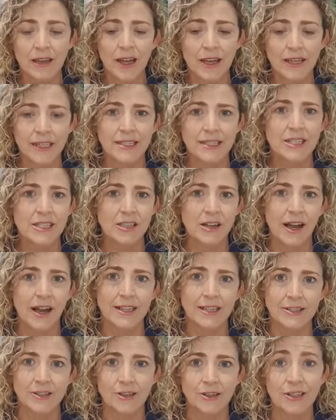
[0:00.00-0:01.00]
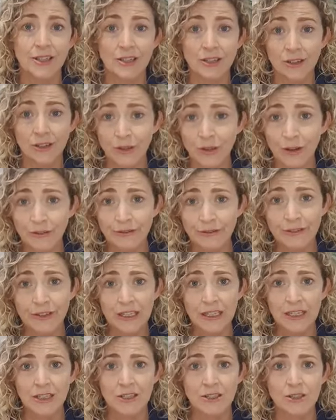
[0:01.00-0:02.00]
insight so that you're not
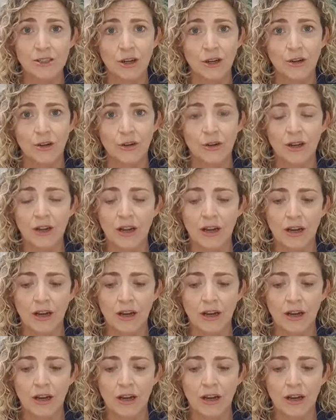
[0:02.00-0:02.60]
feeling so